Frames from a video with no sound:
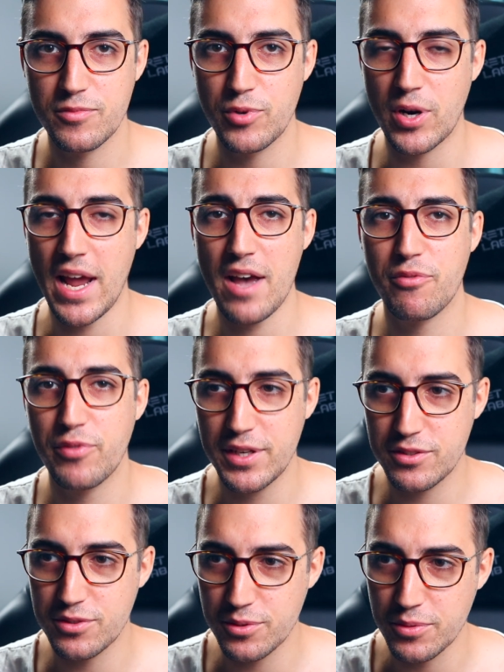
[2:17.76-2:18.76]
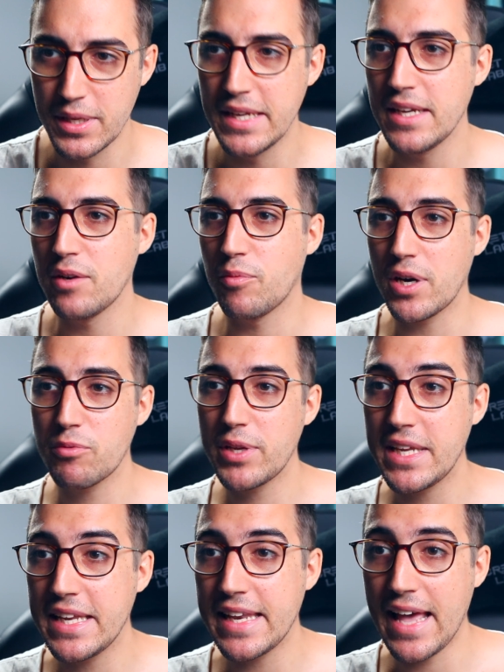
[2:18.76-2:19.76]
We're halfway through. What
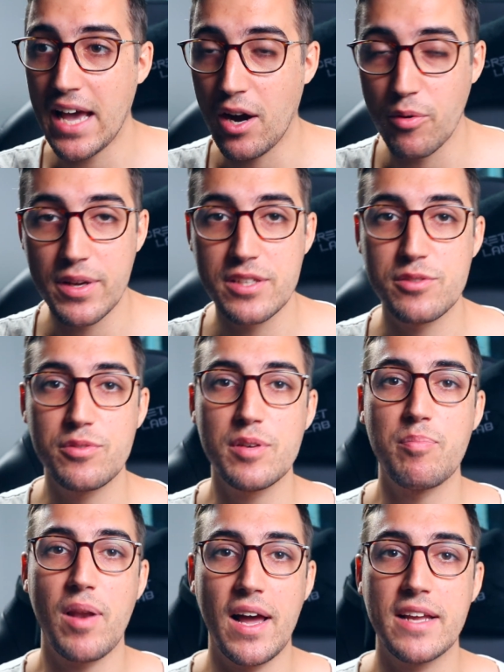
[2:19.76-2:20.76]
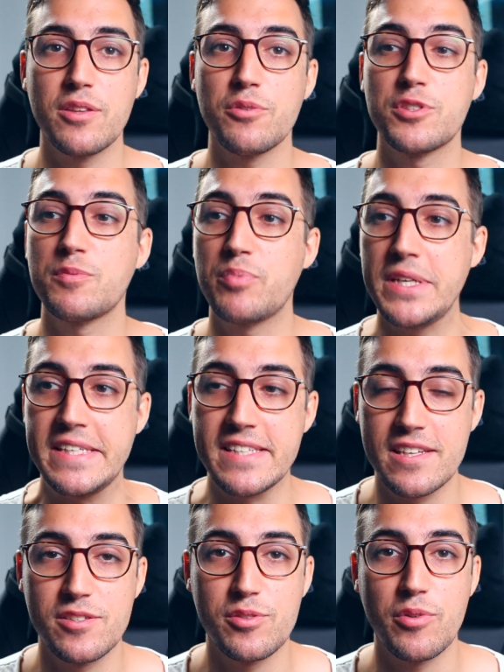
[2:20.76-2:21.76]
we need now is to apply those
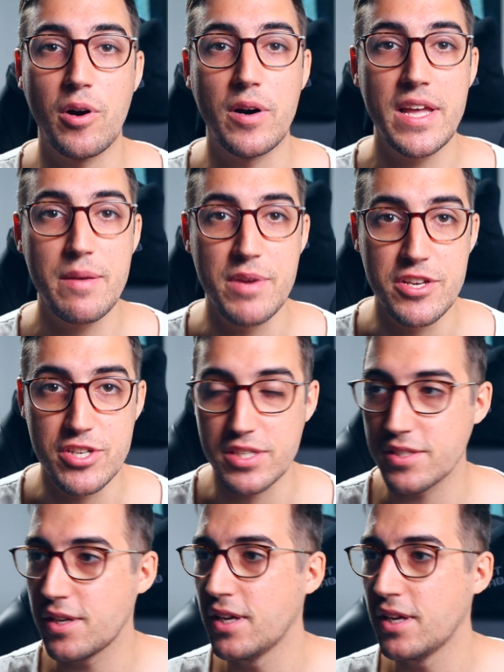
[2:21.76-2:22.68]
presets to our images.